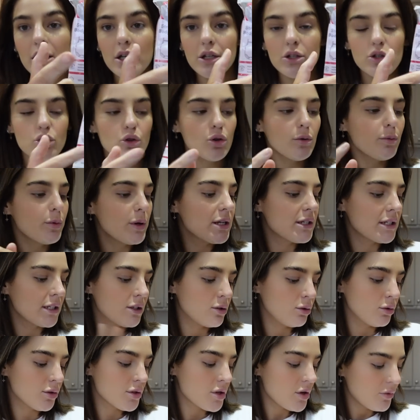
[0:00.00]
strawberries. And
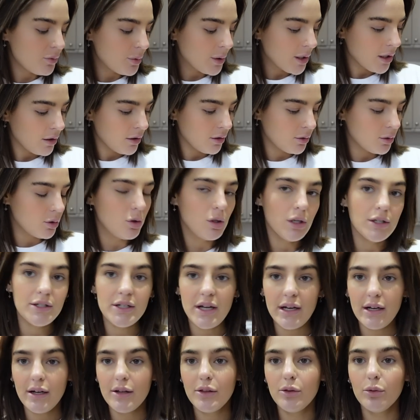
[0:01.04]
also if we're going on holiday,
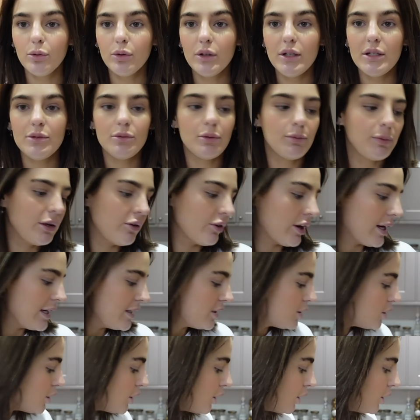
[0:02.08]
I thought these would be great
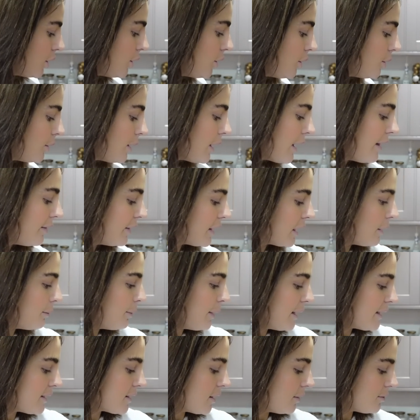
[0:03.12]
too. And then I
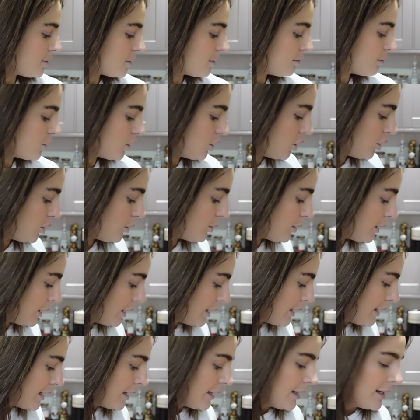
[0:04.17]
picked up some new
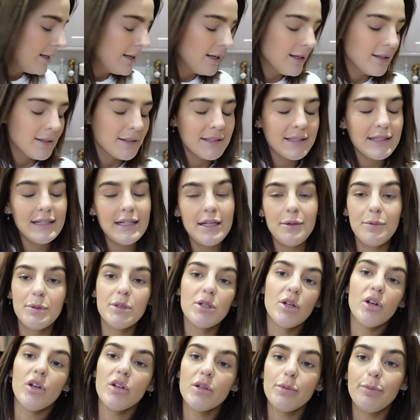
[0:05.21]
sleep
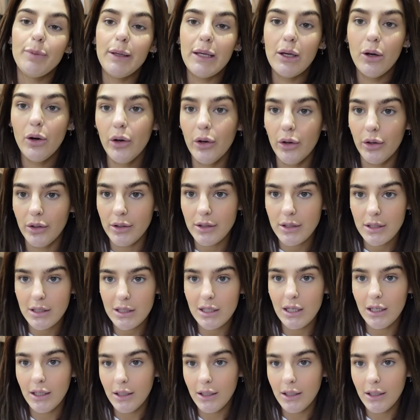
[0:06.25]
suits because